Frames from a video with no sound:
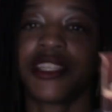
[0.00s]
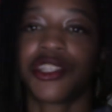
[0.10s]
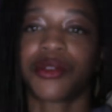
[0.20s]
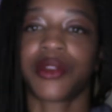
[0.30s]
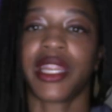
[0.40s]

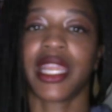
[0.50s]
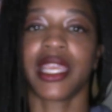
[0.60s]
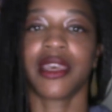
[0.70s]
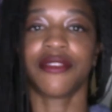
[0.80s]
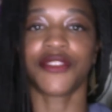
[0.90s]
finished
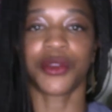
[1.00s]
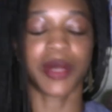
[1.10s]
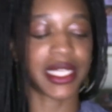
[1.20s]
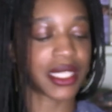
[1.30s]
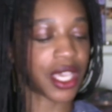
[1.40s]
reading a few
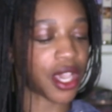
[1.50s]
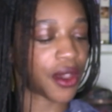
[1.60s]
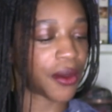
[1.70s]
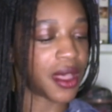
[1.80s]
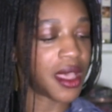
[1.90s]
weeks
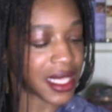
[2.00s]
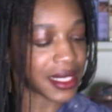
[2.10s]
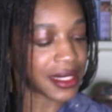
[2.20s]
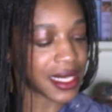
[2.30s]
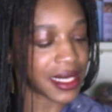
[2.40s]
ago.
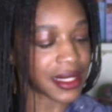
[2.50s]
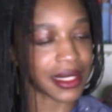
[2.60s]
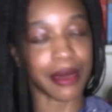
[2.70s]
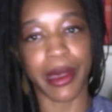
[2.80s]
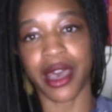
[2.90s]
This
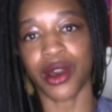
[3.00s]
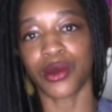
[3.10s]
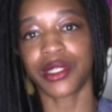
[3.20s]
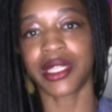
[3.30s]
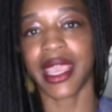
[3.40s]
is
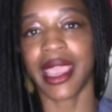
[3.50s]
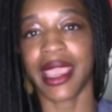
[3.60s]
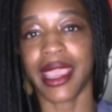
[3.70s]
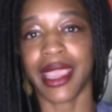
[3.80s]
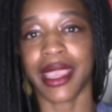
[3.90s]
about
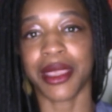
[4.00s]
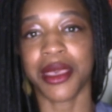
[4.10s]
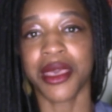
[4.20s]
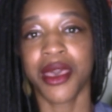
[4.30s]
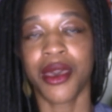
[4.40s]

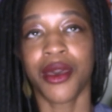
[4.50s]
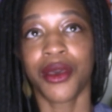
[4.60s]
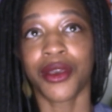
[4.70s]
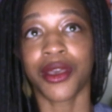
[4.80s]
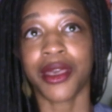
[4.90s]
a
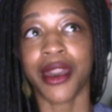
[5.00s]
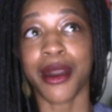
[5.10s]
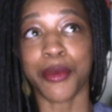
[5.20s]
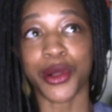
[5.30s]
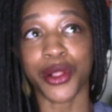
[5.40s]

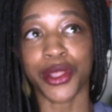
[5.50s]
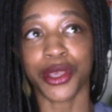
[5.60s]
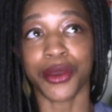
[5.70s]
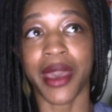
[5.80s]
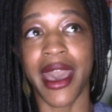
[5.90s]
couple
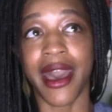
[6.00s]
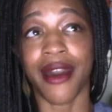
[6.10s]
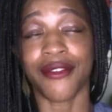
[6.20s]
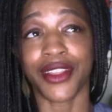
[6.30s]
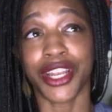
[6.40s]
who
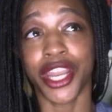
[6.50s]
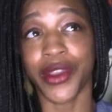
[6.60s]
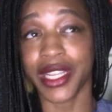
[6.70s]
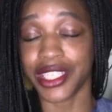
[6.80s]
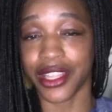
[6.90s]
have
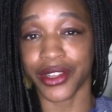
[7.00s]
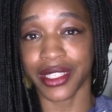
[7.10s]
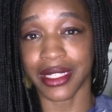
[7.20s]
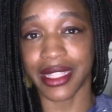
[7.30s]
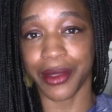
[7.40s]
known each other
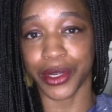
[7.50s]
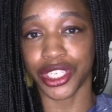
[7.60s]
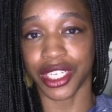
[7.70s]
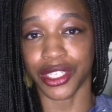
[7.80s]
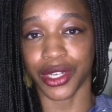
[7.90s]
since they were
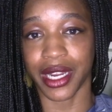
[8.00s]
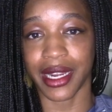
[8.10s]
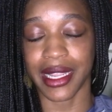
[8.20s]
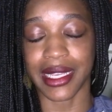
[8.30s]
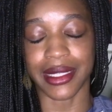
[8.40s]

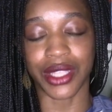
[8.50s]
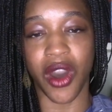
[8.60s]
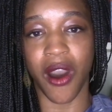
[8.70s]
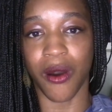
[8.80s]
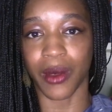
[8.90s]
children. He's
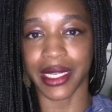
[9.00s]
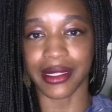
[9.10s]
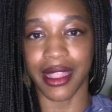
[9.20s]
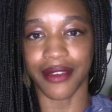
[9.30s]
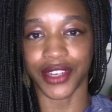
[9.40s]

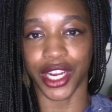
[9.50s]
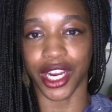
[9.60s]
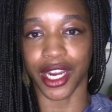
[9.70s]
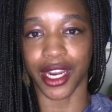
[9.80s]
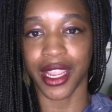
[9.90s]
always loved
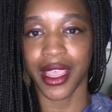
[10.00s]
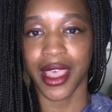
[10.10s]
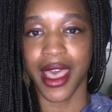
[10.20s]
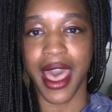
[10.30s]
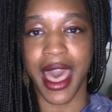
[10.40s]
her,
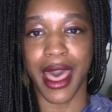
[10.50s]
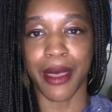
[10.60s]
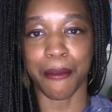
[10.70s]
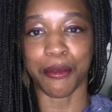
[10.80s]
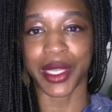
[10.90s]

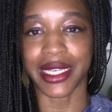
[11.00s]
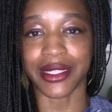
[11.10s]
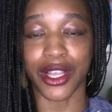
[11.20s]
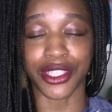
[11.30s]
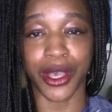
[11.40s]
but
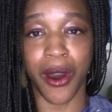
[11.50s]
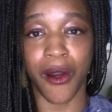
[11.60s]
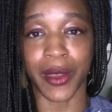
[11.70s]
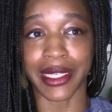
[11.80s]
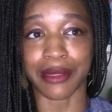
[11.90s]
he's also
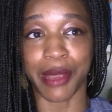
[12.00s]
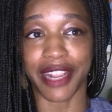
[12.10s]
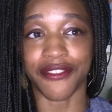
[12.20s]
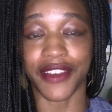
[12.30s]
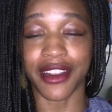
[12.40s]
always
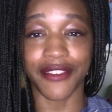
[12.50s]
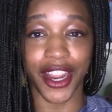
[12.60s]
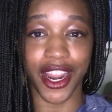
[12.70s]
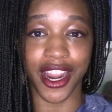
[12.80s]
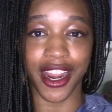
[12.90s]
made fun of
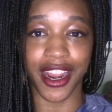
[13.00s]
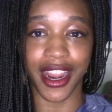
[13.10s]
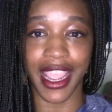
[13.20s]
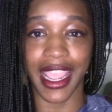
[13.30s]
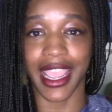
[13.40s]

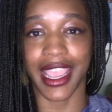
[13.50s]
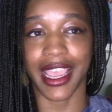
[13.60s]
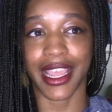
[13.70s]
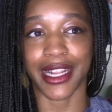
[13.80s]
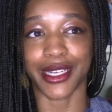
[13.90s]
her
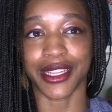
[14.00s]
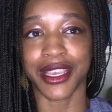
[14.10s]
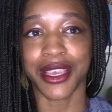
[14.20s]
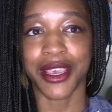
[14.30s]
and